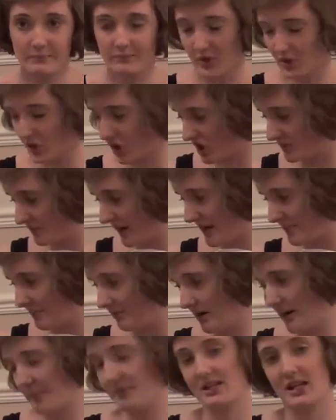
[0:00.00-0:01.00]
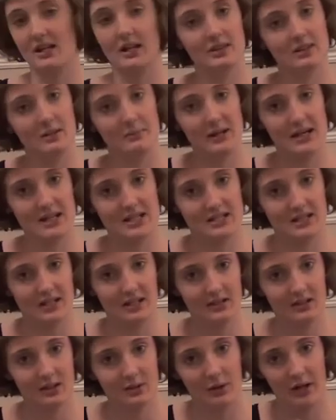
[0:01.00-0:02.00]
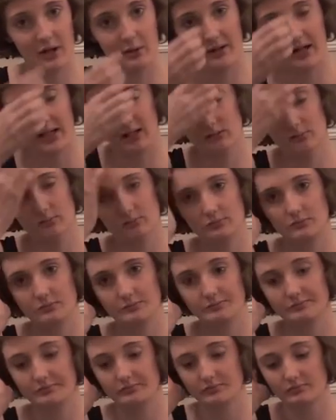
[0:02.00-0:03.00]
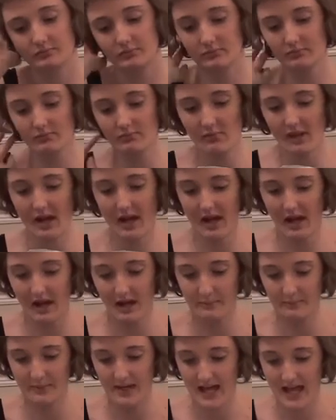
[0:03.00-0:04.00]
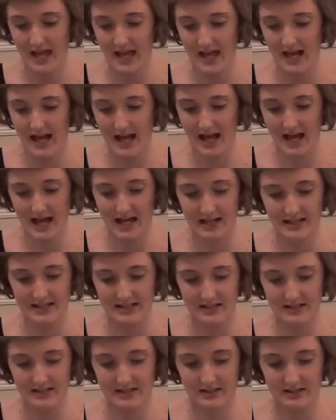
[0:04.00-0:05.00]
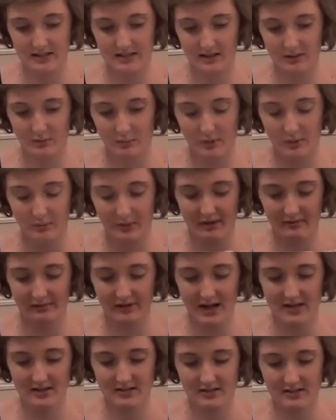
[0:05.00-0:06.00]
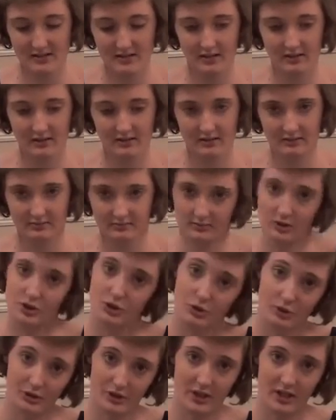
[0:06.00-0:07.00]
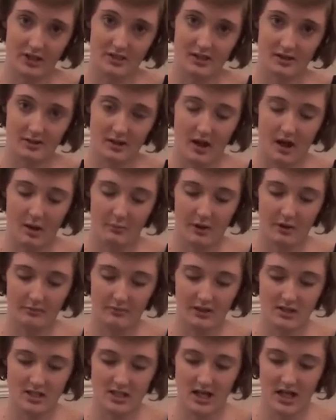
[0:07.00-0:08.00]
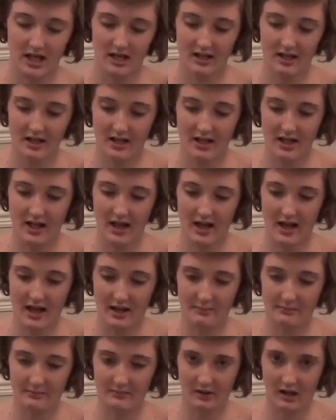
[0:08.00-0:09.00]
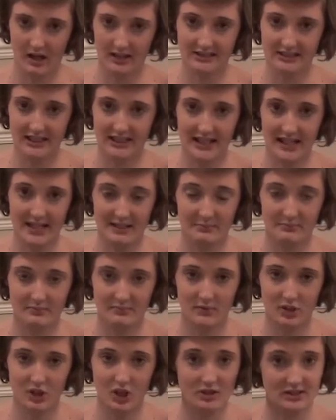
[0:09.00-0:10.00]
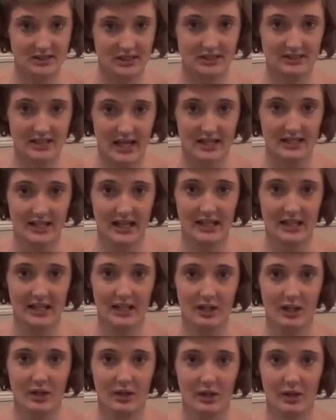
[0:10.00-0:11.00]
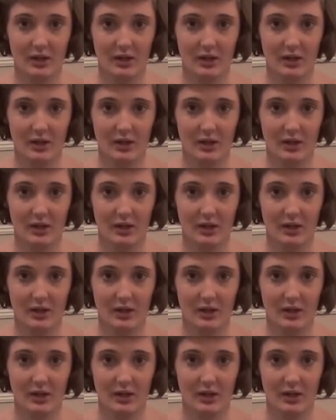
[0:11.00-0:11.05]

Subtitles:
the newspaper represented the media quite well. And one of my friends, Jordan, who does Art My Media, I'd seen him use this technique